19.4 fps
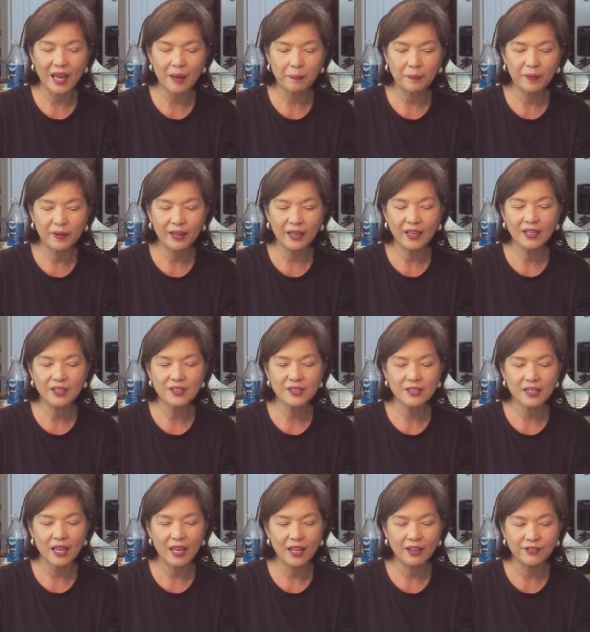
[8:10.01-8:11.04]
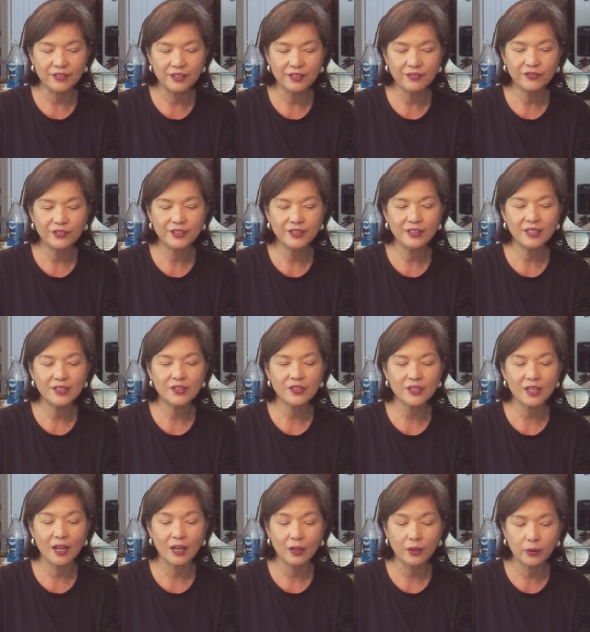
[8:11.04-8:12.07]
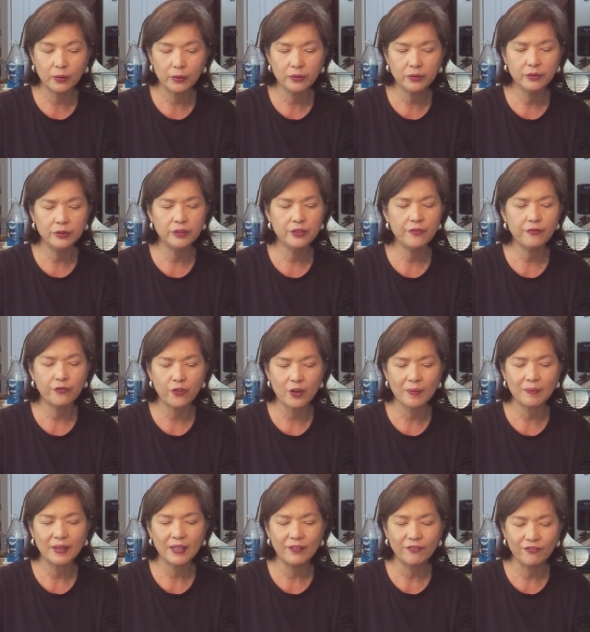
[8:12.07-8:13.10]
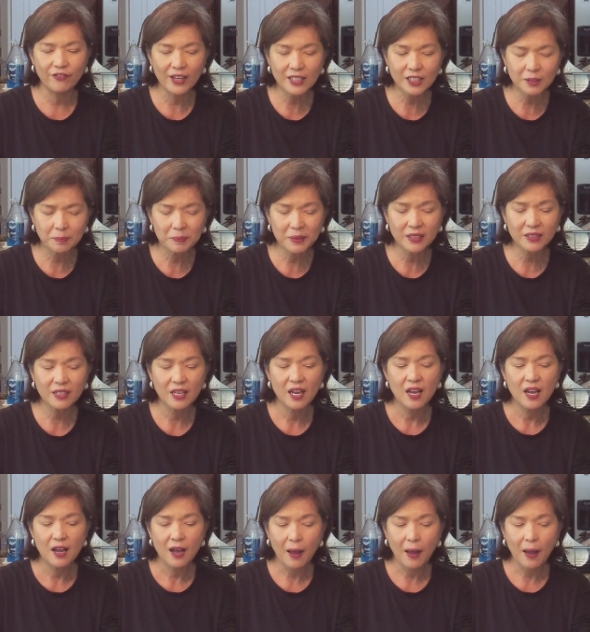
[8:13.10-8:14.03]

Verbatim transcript: cap gains, and dividends accrued from investment